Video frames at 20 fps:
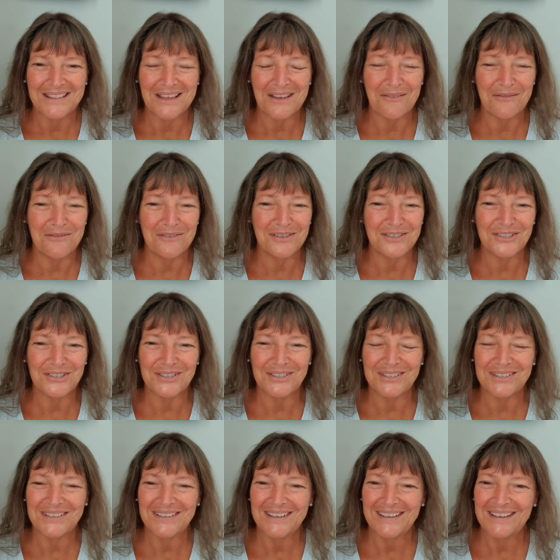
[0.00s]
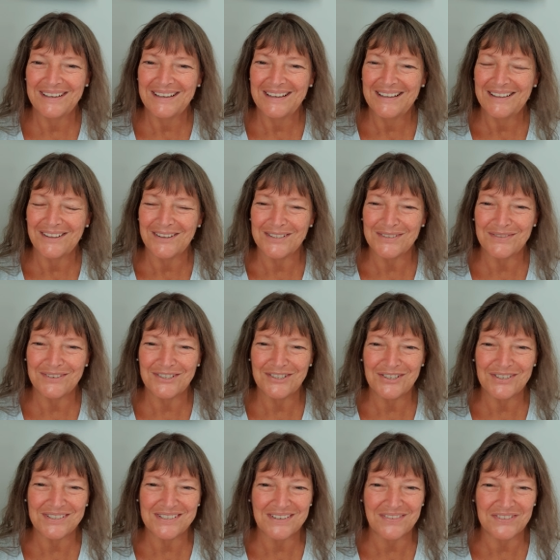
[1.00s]
That vision, those
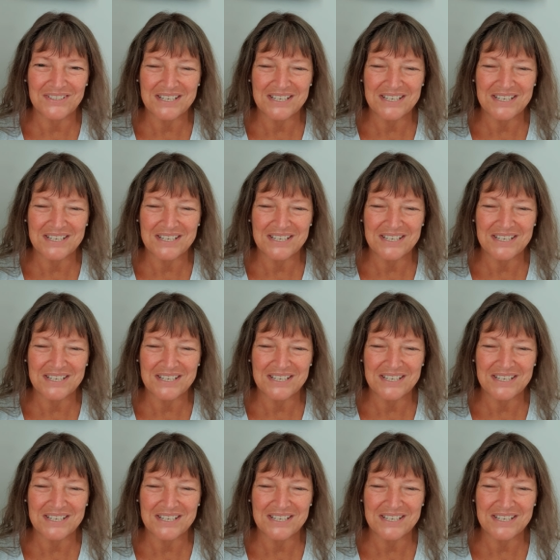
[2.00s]
visions have